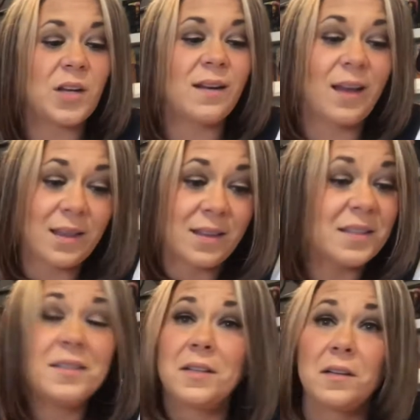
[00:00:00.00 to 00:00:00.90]
And I
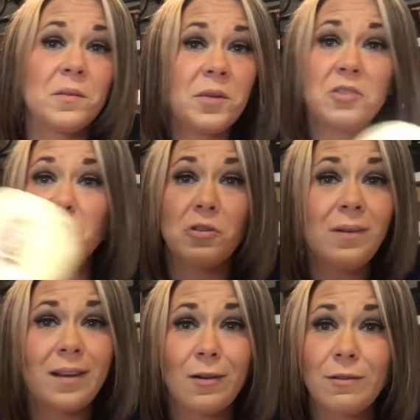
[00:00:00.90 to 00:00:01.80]
think it's going to be a
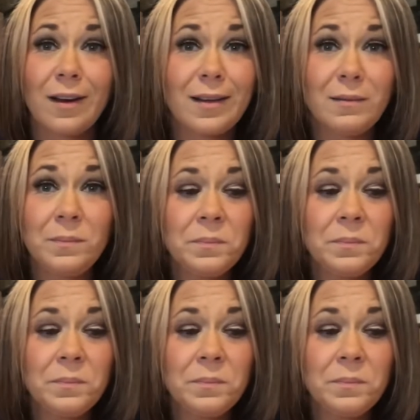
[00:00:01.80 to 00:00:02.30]
journey, all right.